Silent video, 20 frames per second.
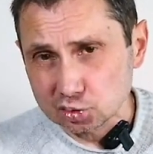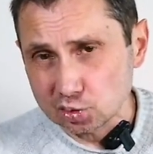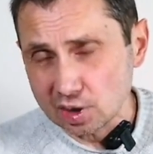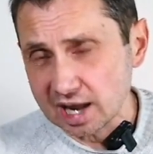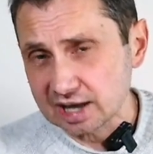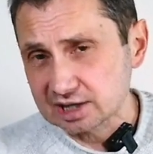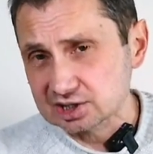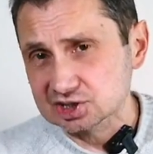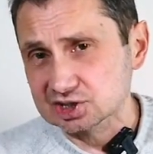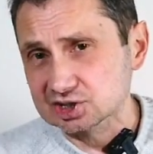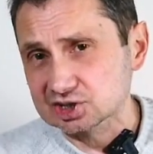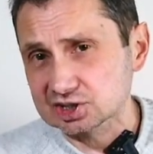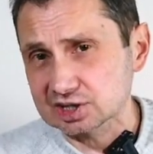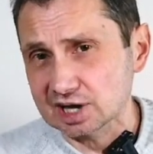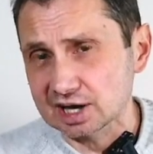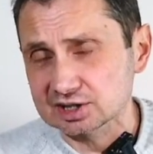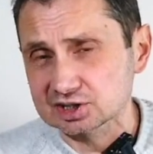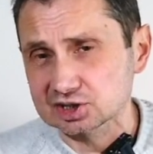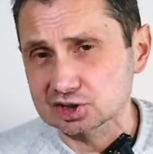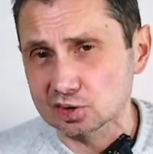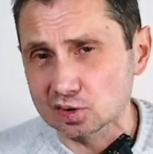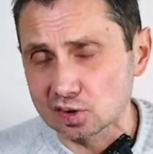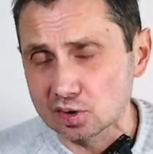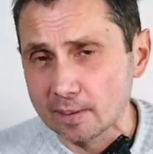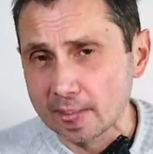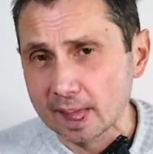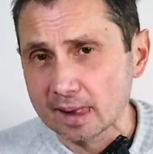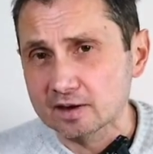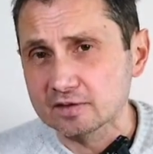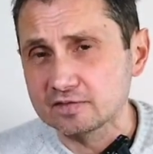to exercise
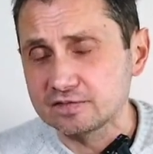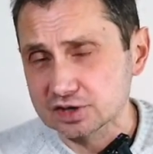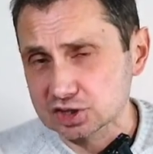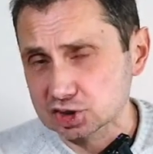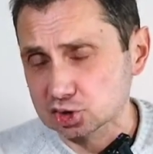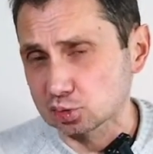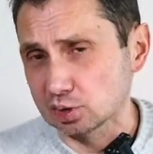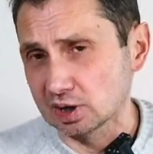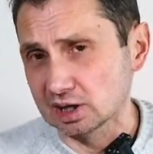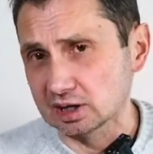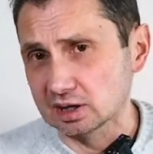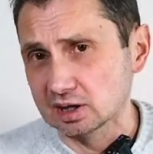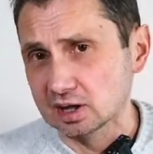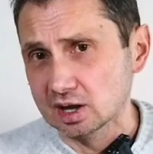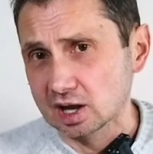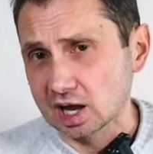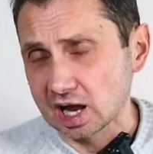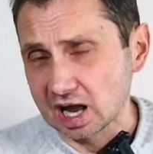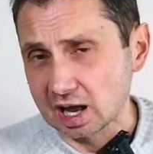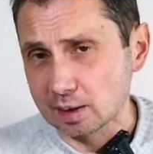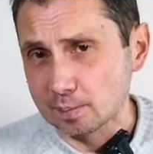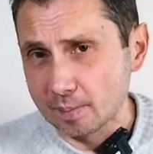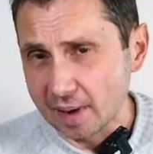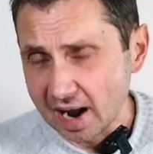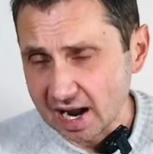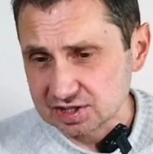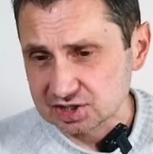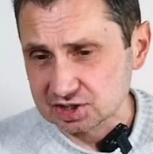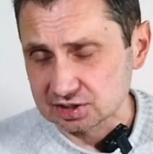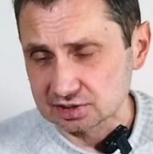your visual
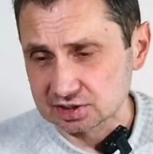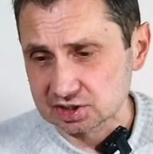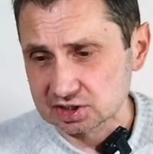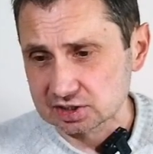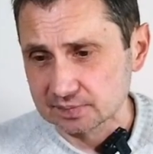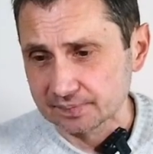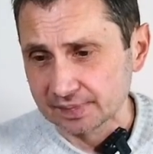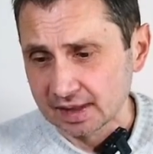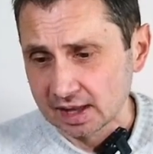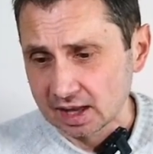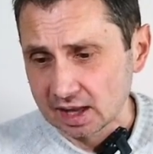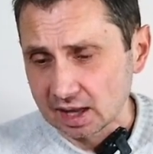muscles.